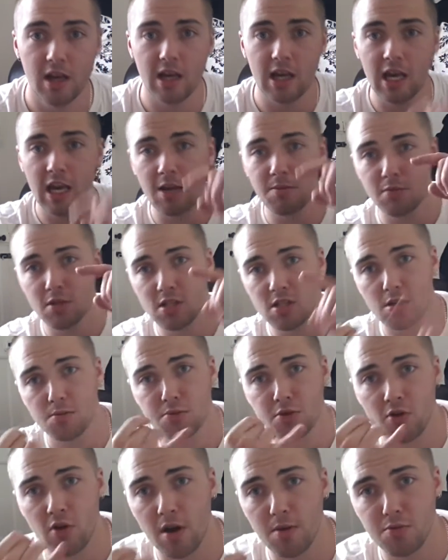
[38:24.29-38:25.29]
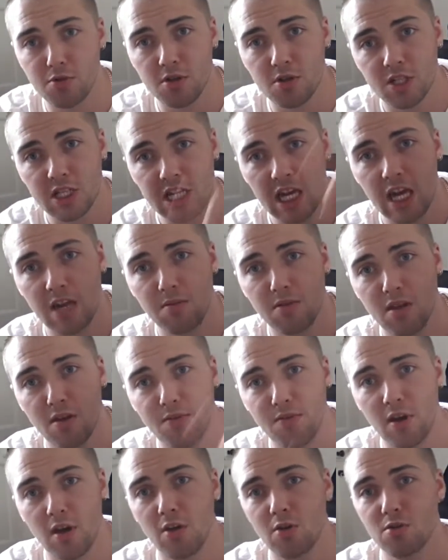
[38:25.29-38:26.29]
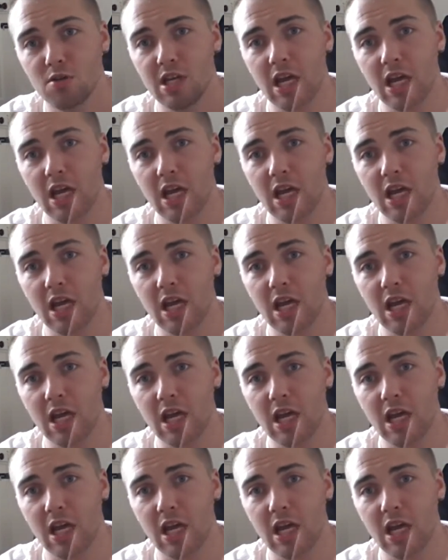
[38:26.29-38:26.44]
Keep the subscriptions, keep the views,